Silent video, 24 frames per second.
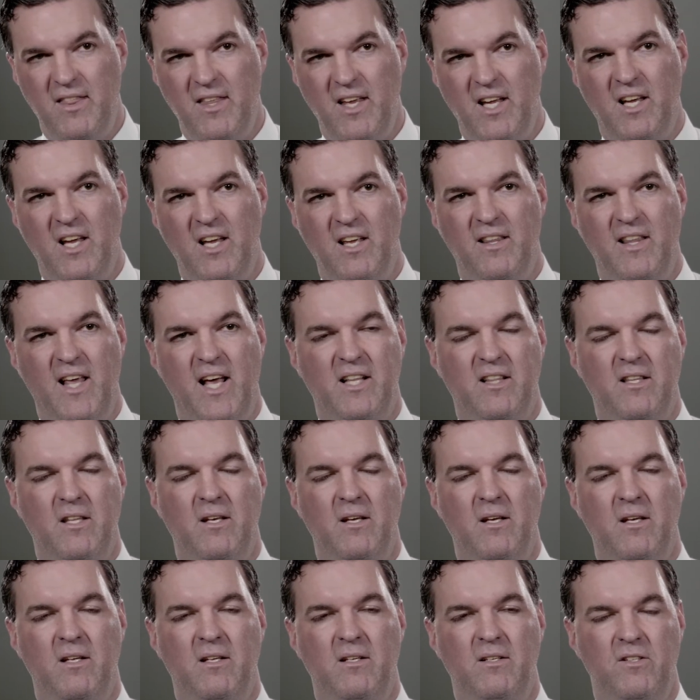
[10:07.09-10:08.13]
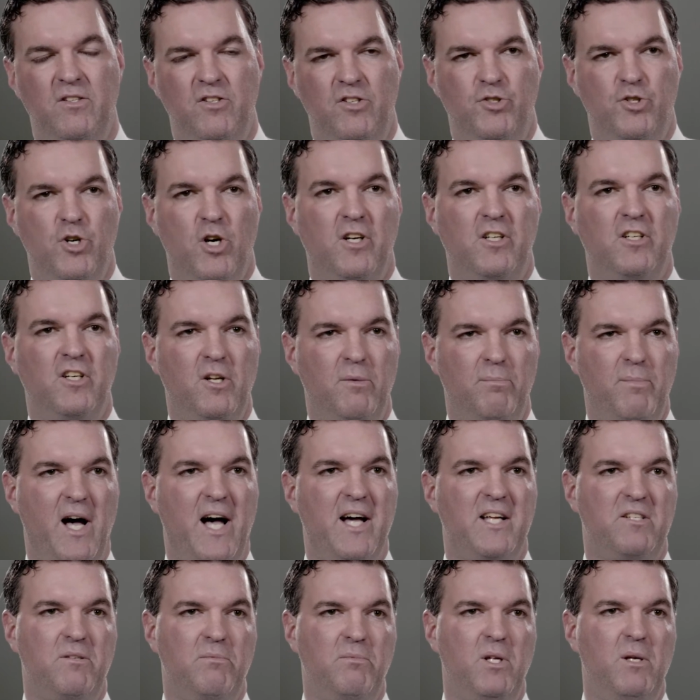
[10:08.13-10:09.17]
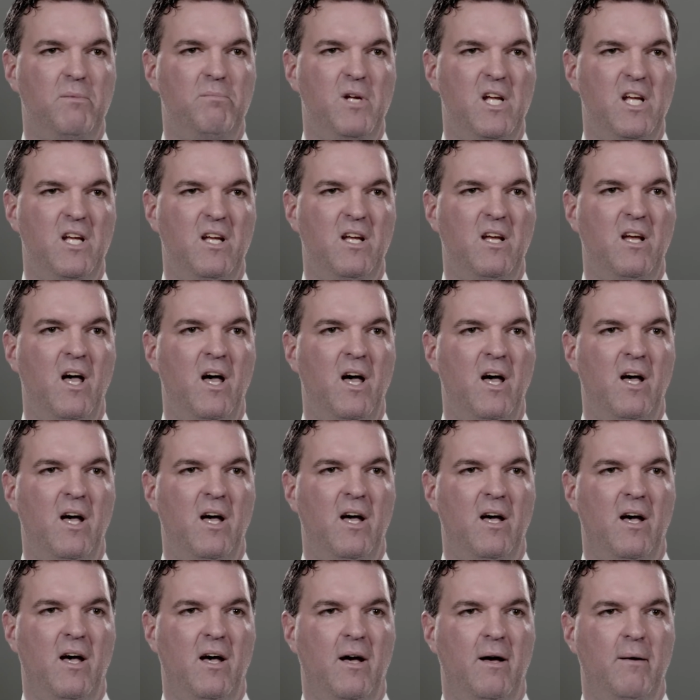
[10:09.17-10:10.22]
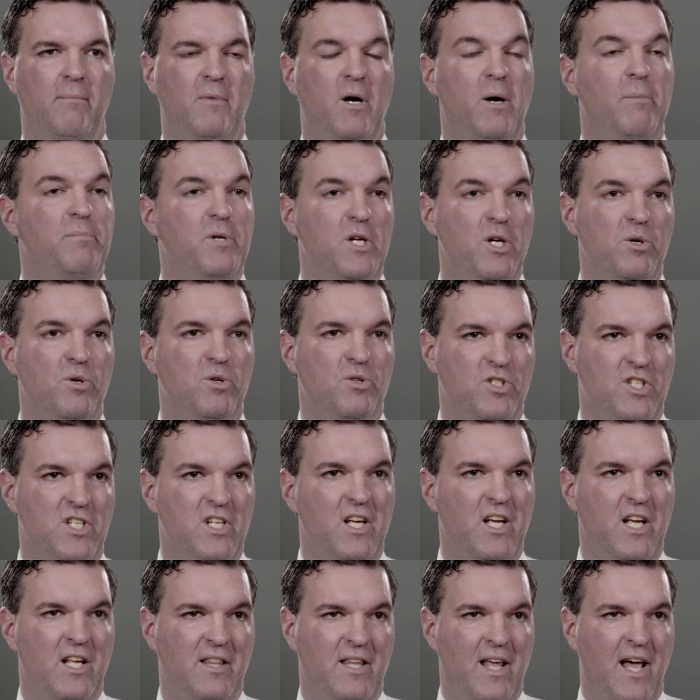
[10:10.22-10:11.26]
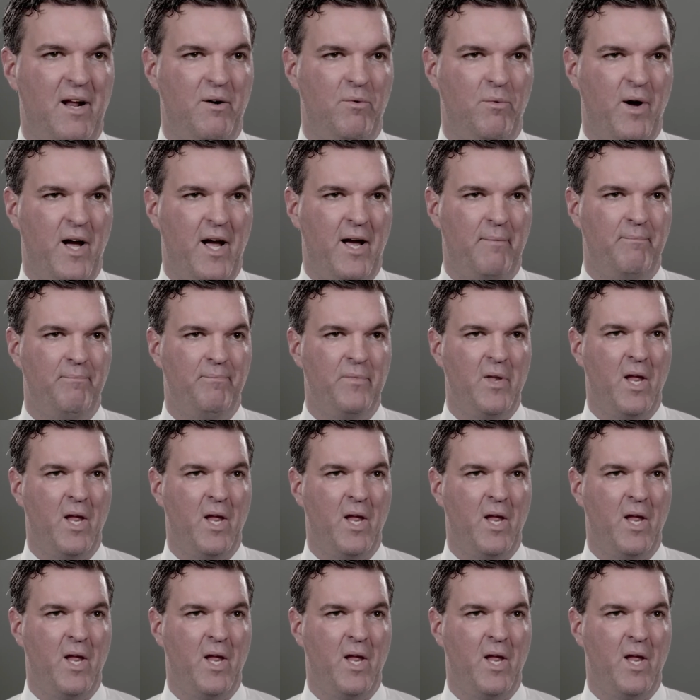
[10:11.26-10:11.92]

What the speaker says: thinking that the drug could possibly be abused in that way.